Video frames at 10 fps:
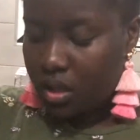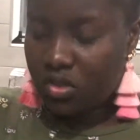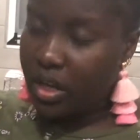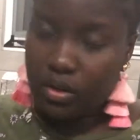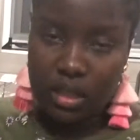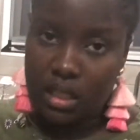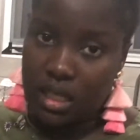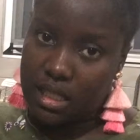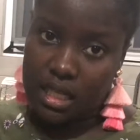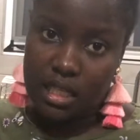So I don't think
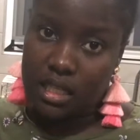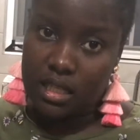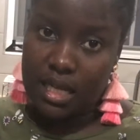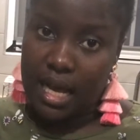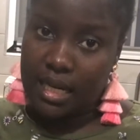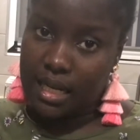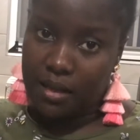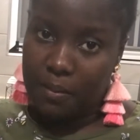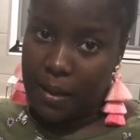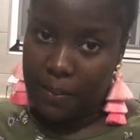there's any need to add
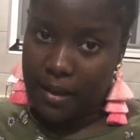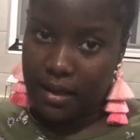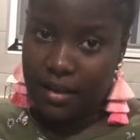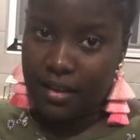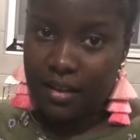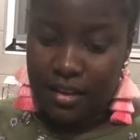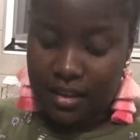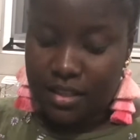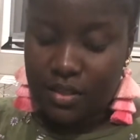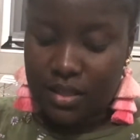any pepper
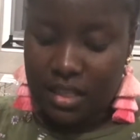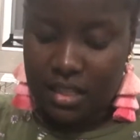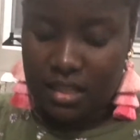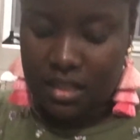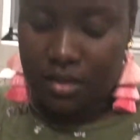to this,